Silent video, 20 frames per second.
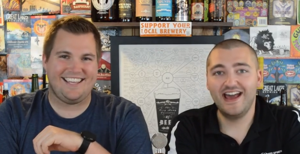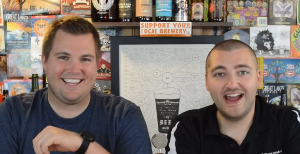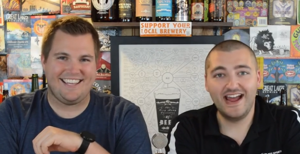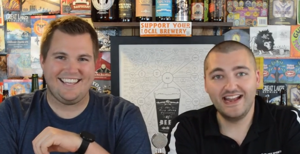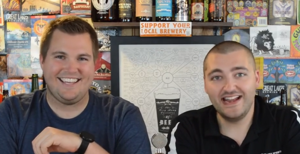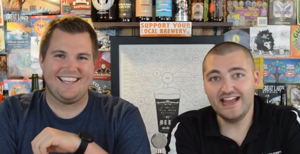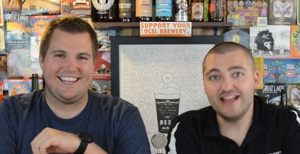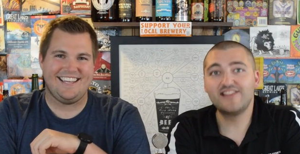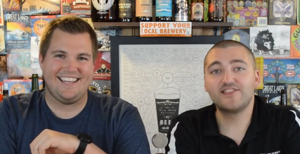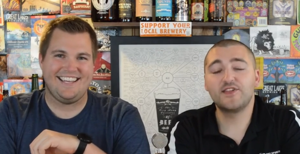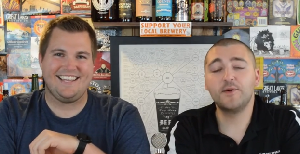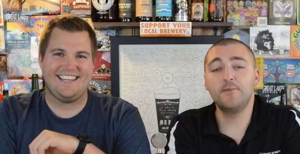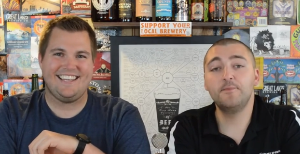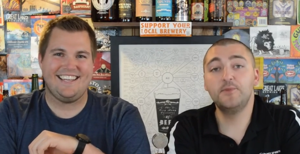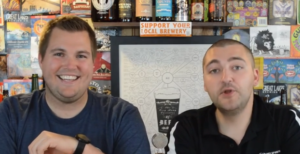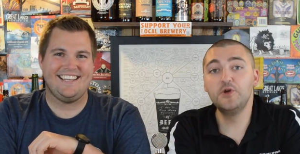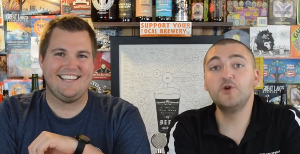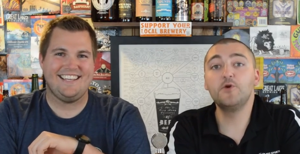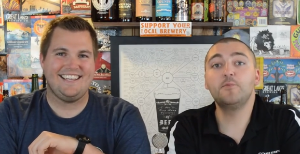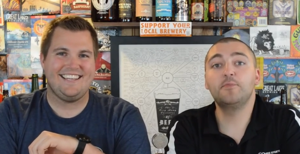Speaker 1: and I need some
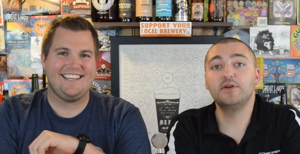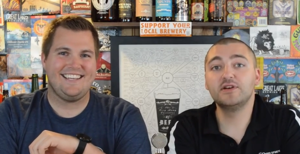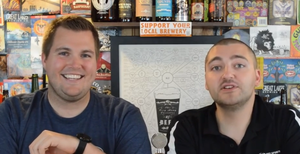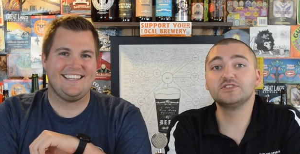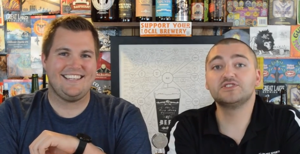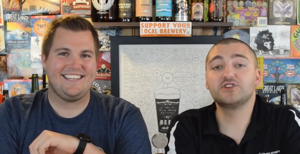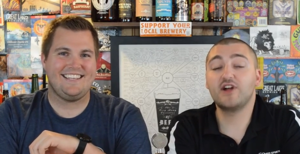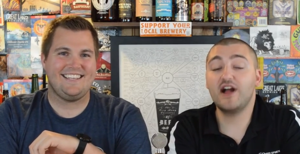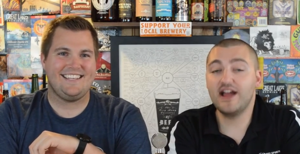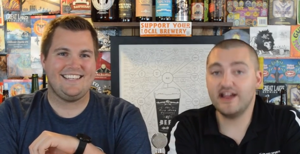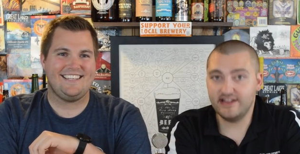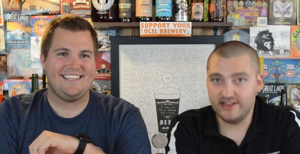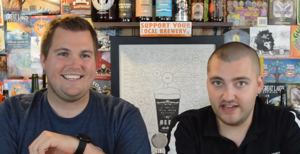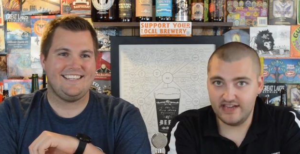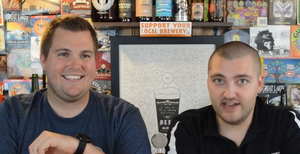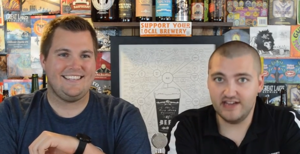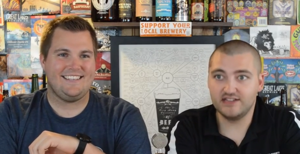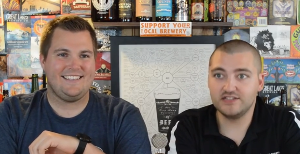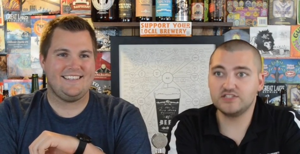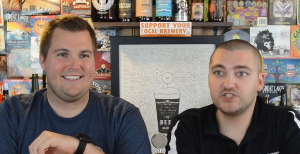new Pilsner
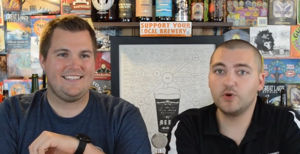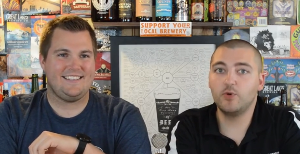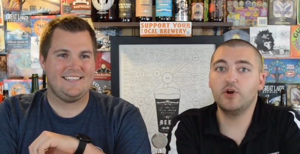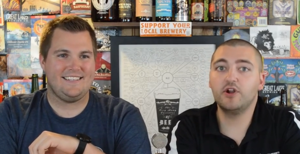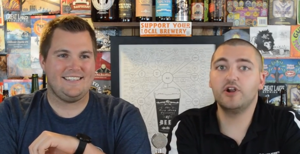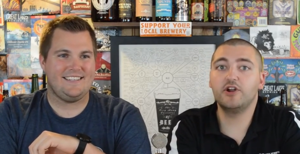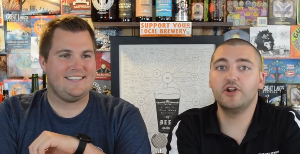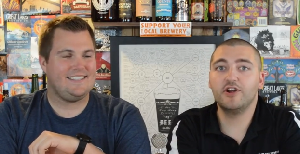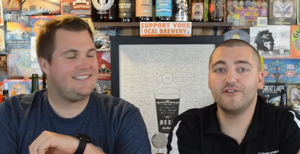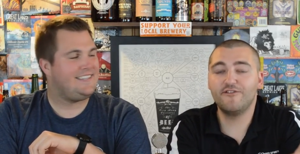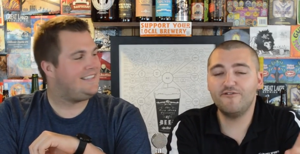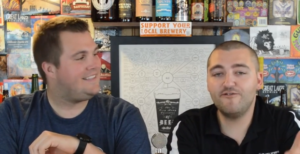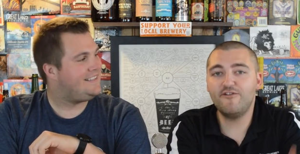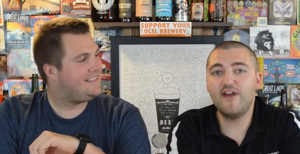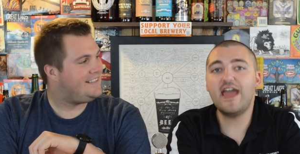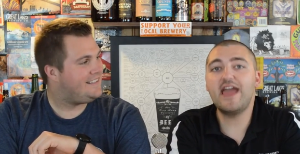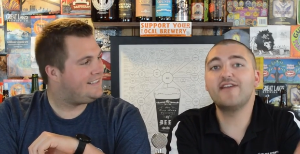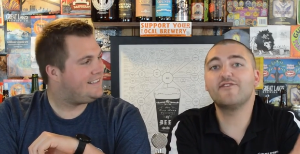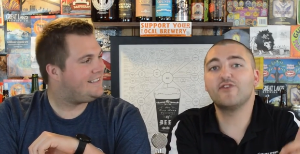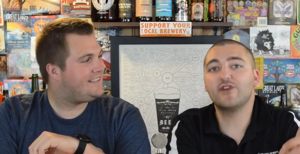ideas. So, what are your
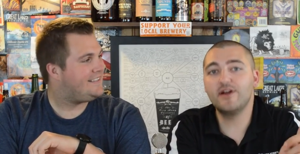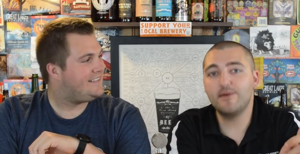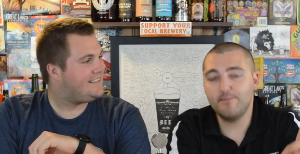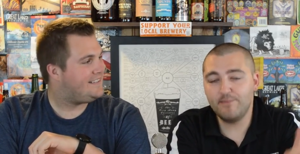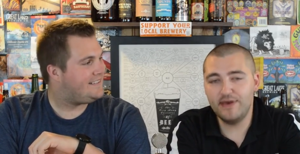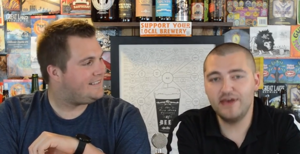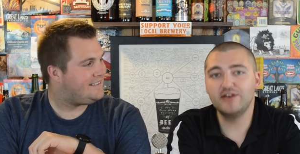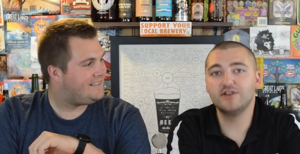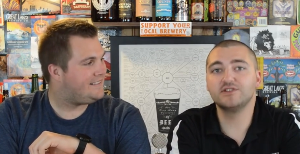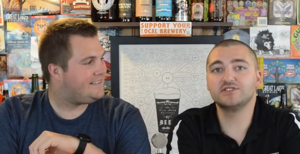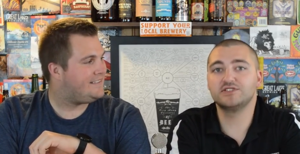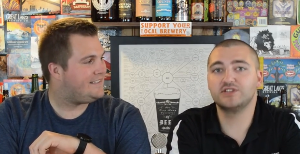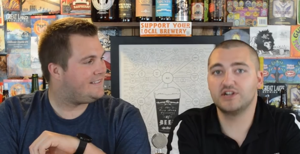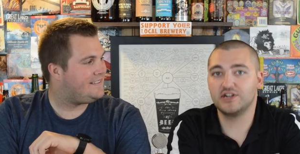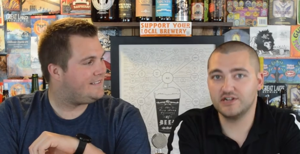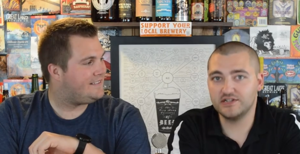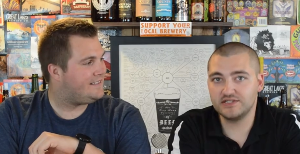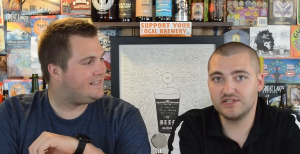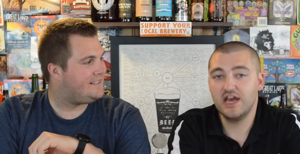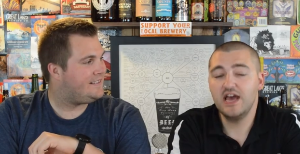favorite
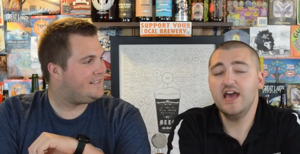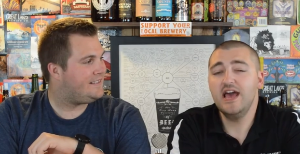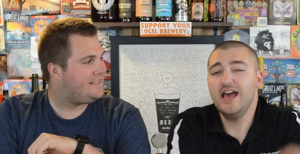Pilsners?